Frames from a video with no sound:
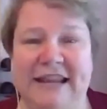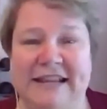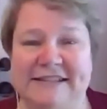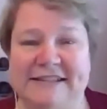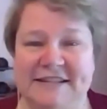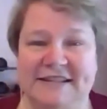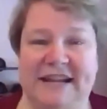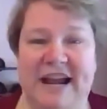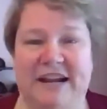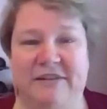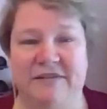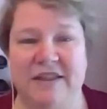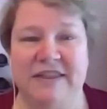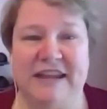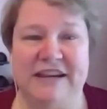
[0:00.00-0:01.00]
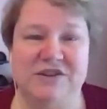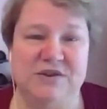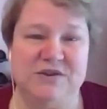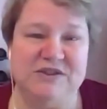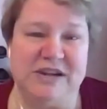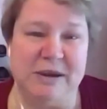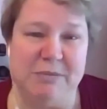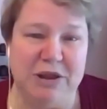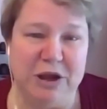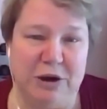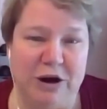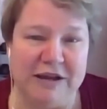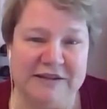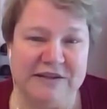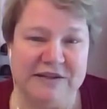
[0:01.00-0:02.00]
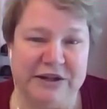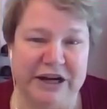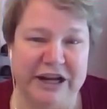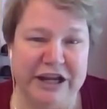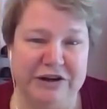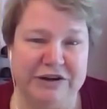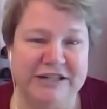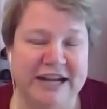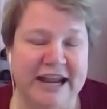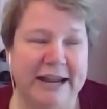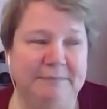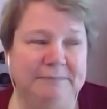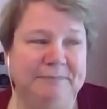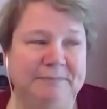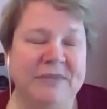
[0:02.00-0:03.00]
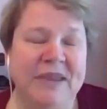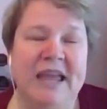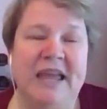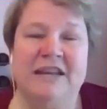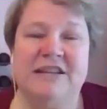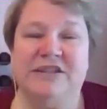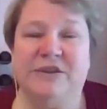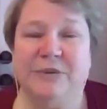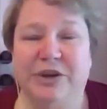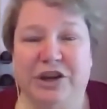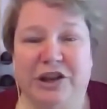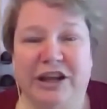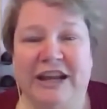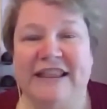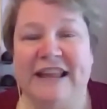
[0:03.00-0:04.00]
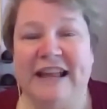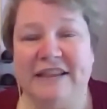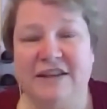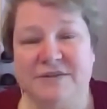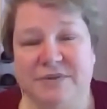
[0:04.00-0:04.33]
less just kind of the things you stumble across during your day. So when you look at that, there's